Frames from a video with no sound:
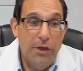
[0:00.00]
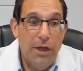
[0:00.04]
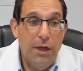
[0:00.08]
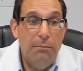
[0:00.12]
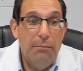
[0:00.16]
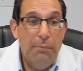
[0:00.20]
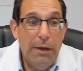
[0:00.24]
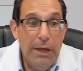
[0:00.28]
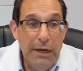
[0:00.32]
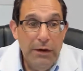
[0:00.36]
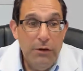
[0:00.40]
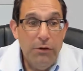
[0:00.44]
a
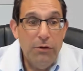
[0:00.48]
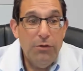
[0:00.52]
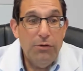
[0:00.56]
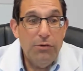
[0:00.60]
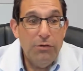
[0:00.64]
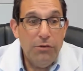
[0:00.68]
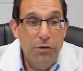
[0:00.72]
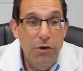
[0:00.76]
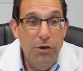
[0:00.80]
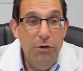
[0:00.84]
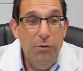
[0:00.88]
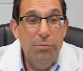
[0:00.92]

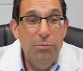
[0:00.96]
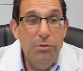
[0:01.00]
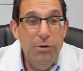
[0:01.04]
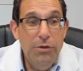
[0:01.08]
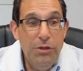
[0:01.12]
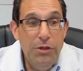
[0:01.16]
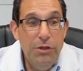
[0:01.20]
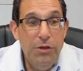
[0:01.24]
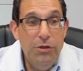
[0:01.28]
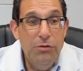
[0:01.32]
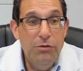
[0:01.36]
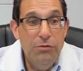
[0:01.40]
microscope with
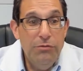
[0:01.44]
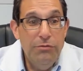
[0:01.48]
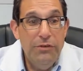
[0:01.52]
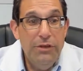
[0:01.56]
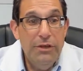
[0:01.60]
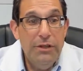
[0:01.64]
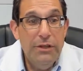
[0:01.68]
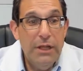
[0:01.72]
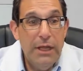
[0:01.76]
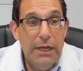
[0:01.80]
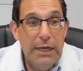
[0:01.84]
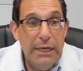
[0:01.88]
a
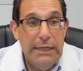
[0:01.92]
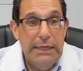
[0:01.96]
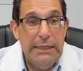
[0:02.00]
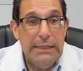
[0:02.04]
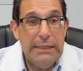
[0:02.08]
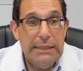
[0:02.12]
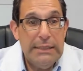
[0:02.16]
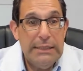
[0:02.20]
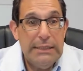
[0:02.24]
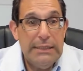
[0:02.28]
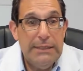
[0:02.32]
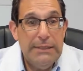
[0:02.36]
UV
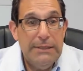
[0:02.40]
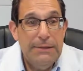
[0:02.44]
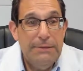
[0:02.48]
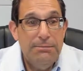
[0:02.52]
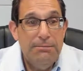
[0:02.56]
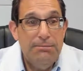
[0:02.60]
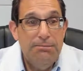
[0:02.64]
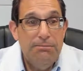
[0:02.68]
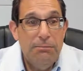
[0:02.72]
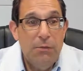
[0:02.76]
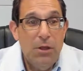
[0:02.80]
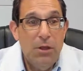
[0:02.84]
light.
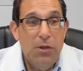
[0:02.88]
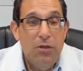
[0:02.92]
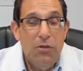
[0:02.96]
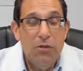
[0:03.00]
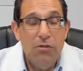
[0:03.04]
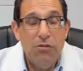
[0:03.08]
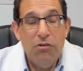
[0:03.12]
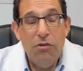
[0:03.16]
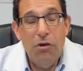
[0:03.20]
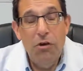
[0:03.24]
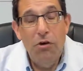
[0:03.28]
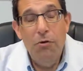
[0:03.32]

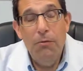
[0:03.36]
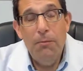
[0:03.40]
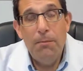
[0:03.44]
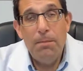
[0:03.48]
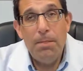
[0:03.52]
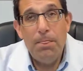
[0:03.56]
So